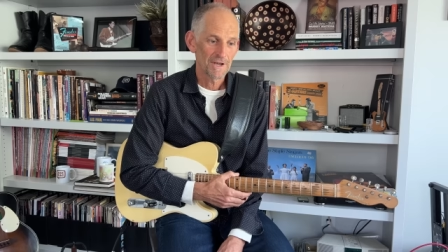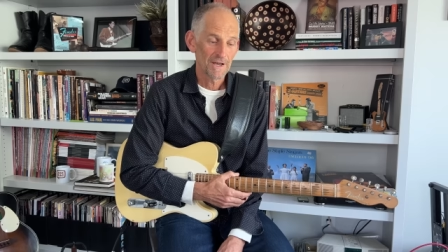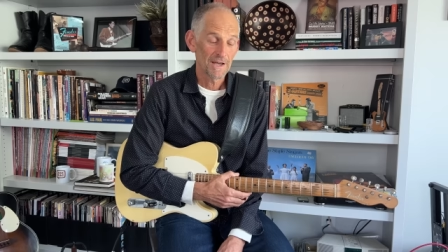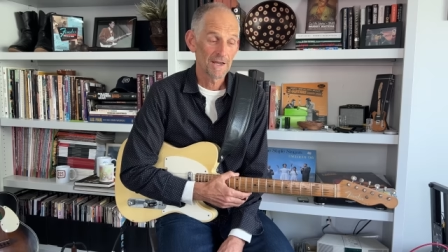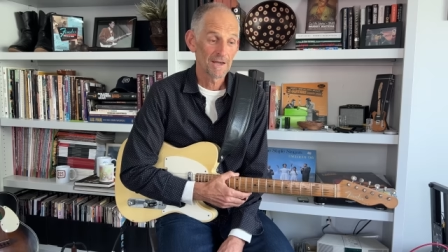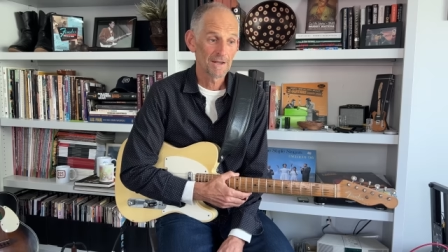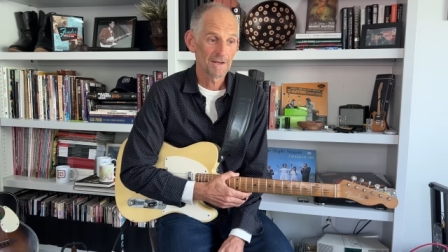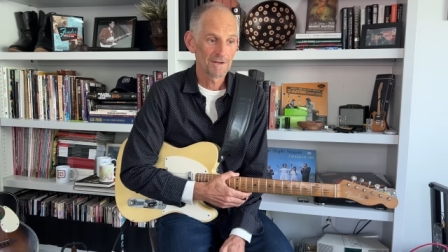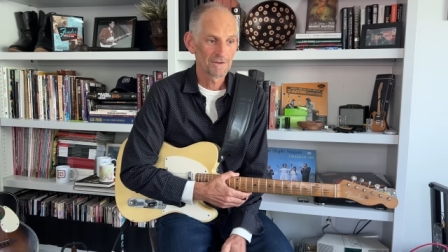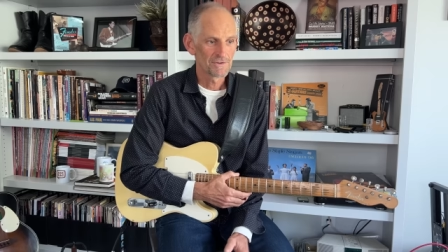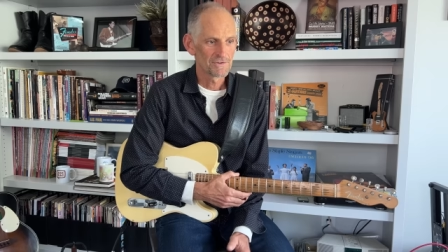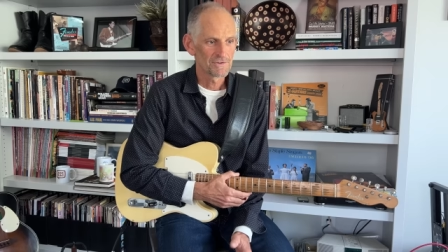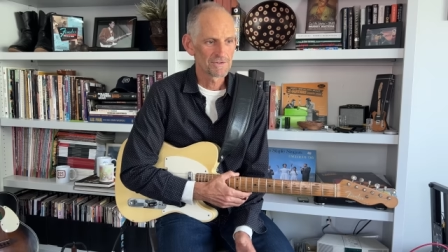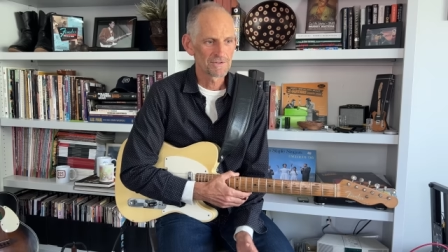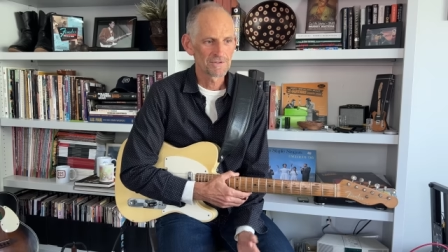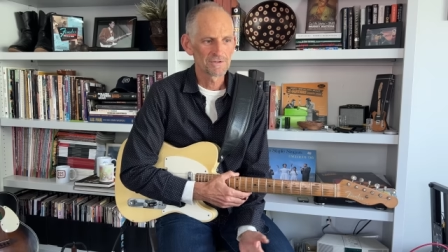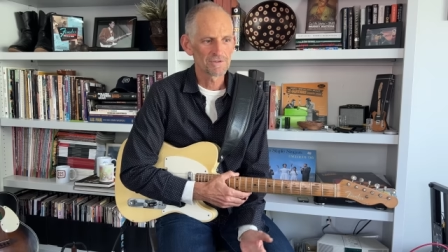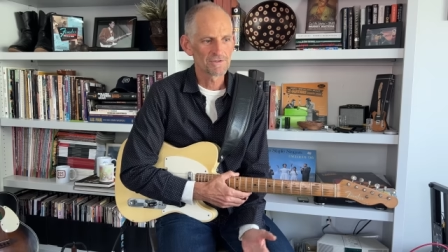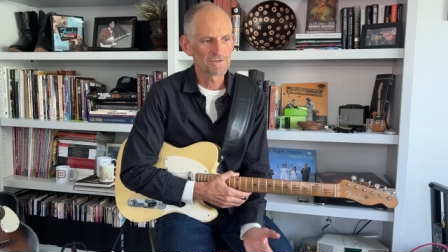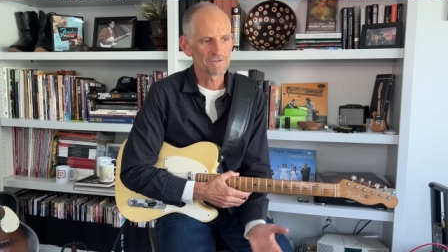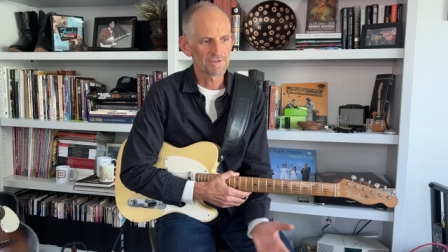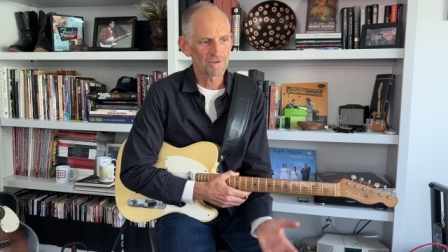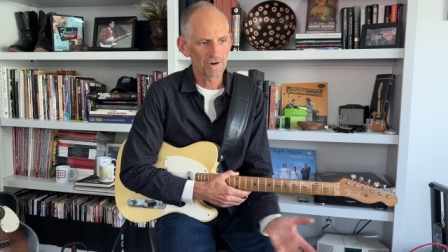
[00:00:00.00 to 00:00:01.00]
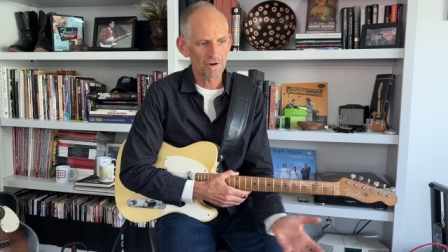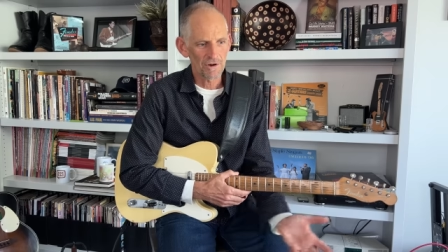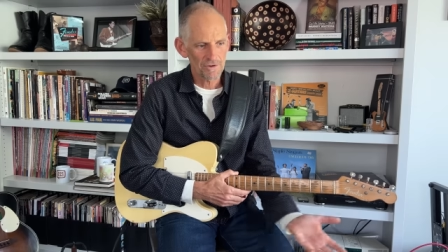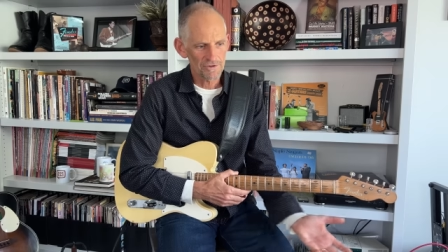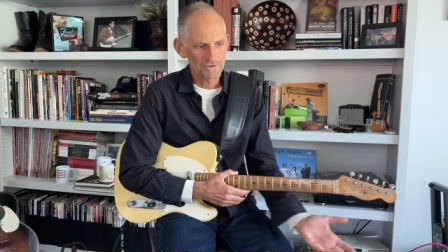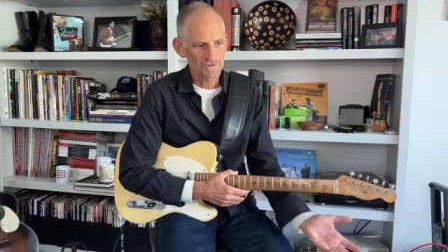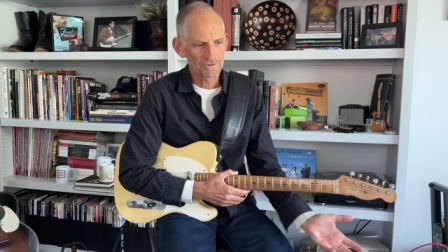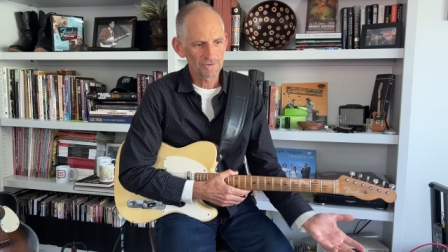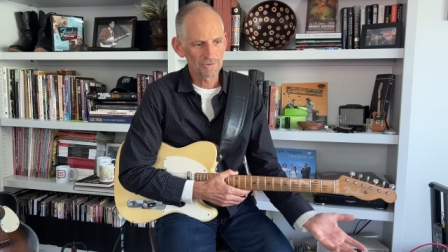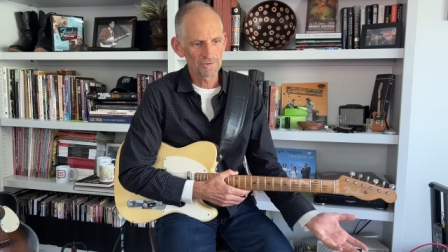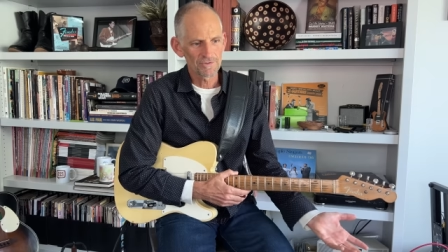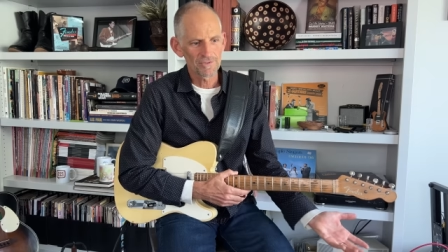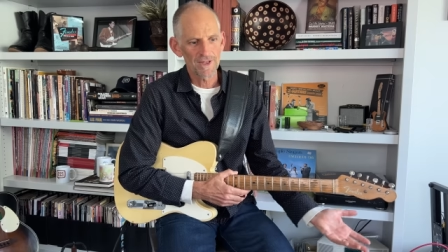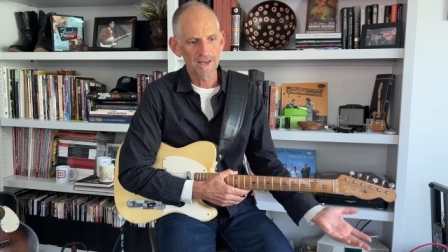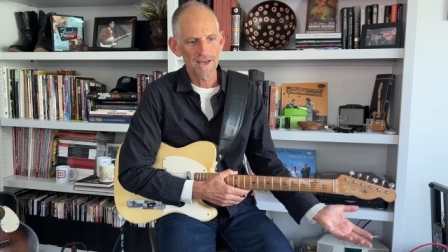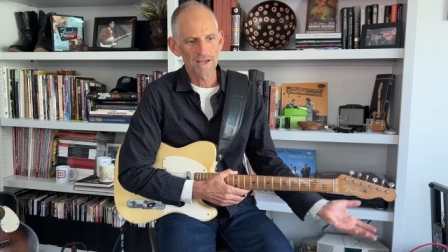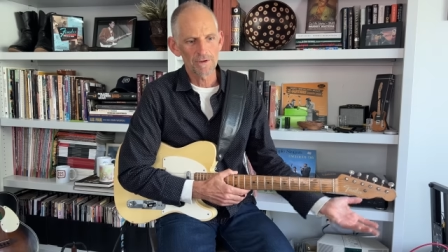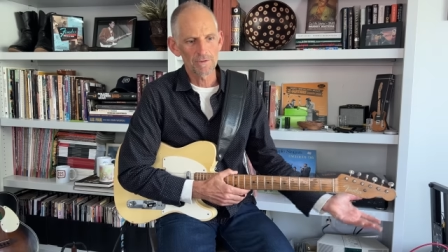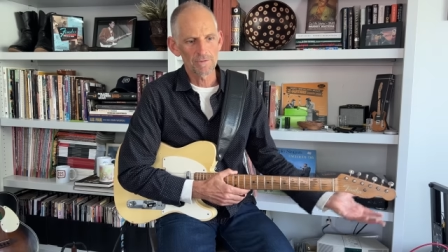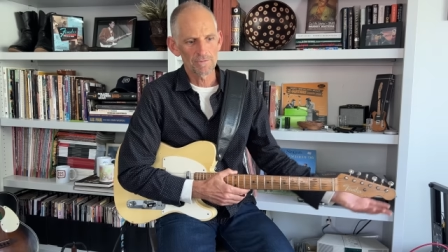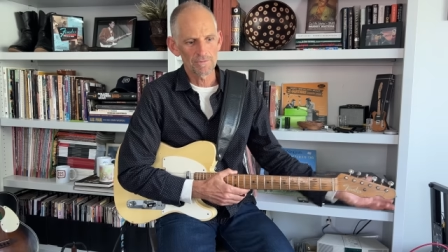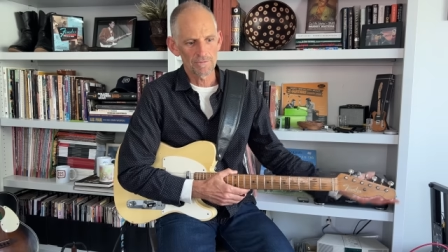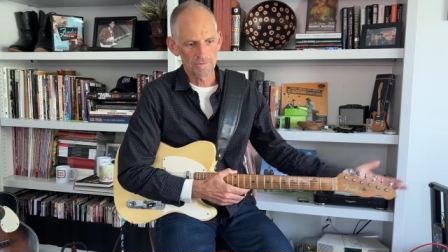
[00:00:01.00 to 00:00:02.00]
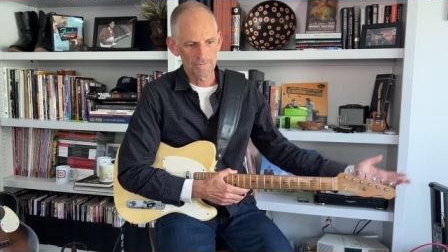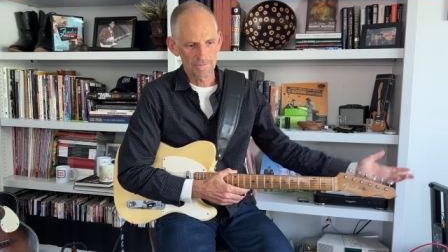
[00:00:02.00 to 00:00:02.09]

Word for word: and she's also that